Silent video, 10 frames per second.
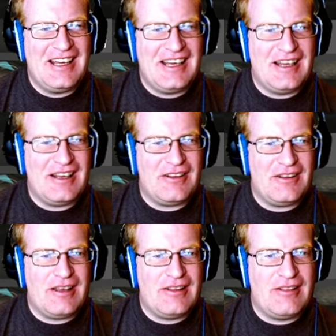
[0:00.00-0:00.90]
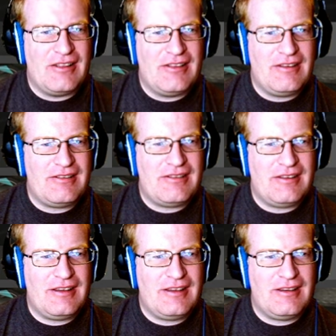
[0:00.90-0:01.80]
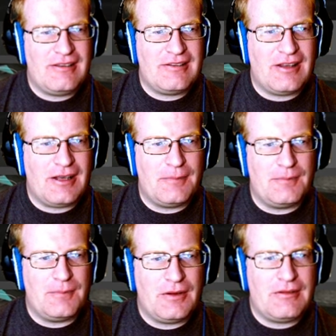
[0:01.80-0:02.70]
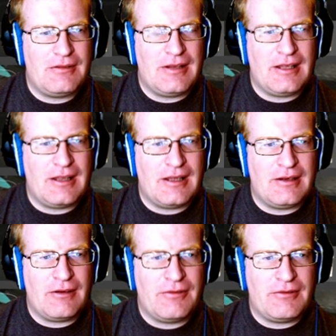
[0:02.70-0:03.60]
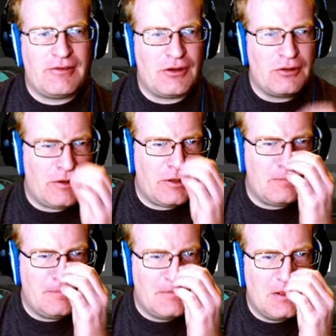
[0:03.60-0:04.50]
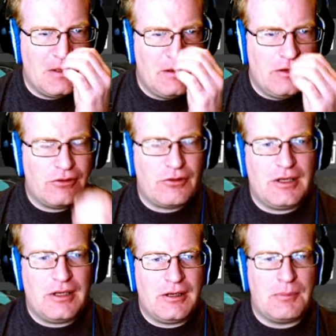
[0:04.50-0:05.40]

uh, and then this is um, this is taking that non-fissile uranium, turning it into